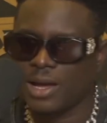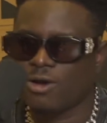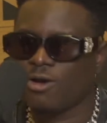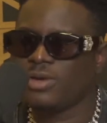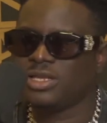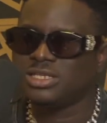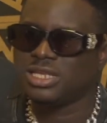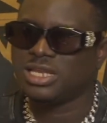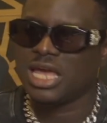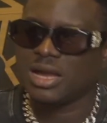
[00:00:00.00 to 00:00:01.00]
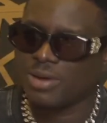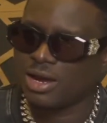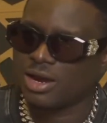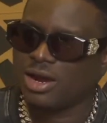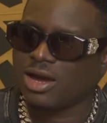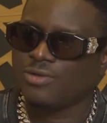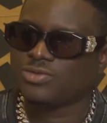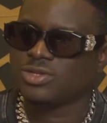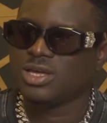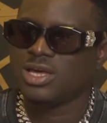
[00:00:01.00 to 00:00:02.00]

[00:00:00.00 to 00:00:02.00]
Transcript: my comedy. They like my craft.